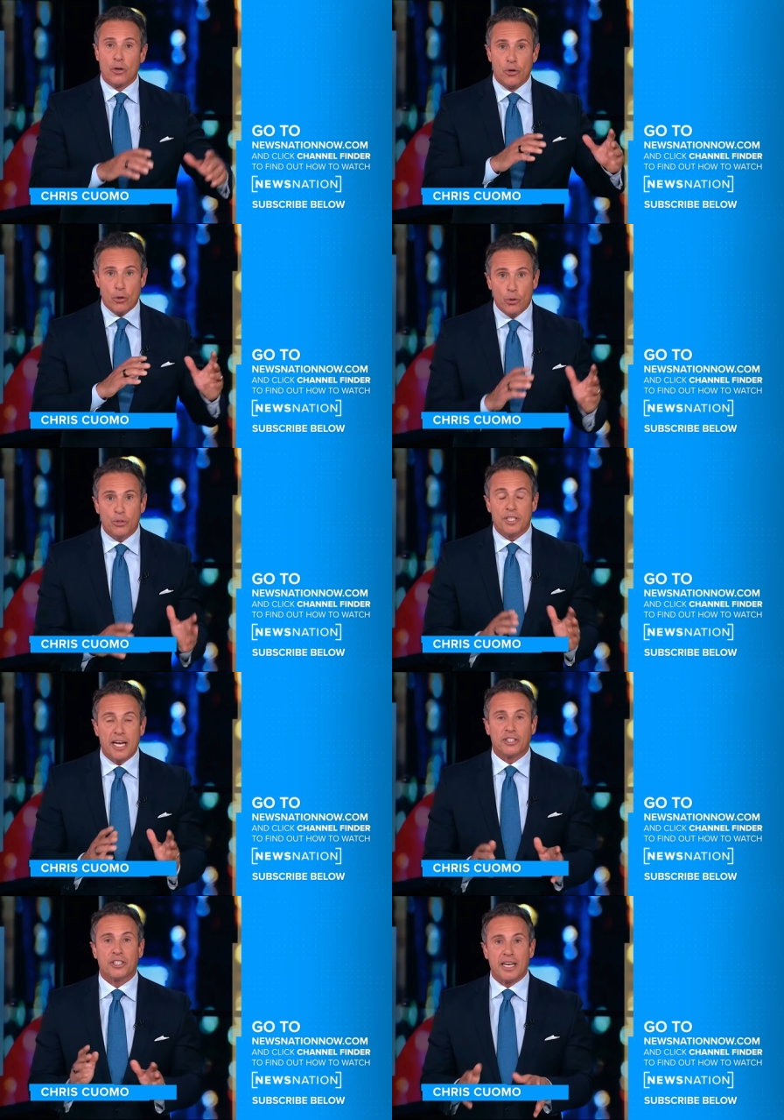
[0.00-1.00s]

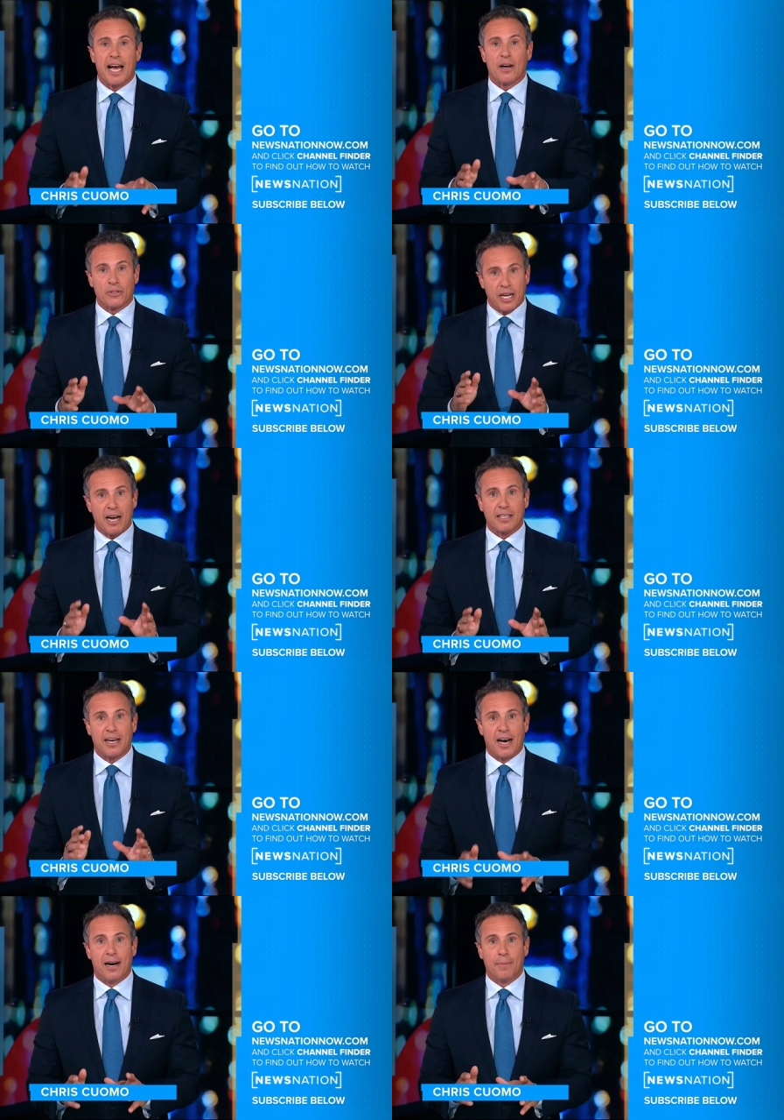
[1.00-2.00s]

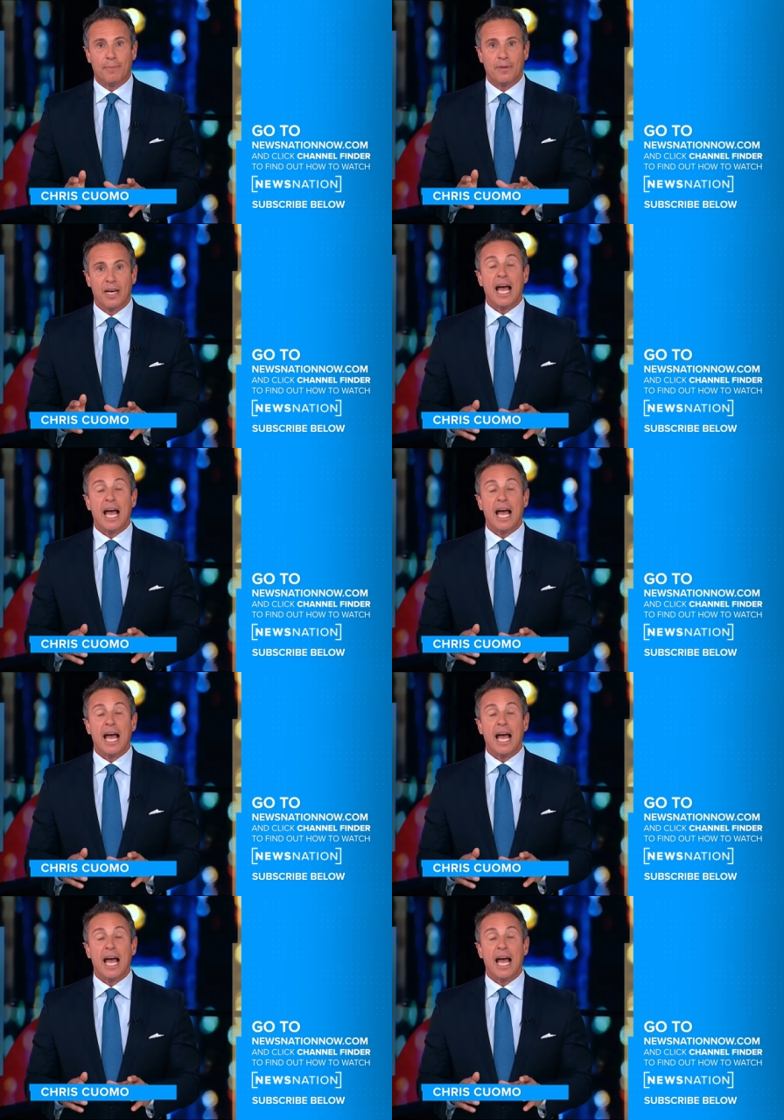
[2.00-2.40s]
newsnationnow.com,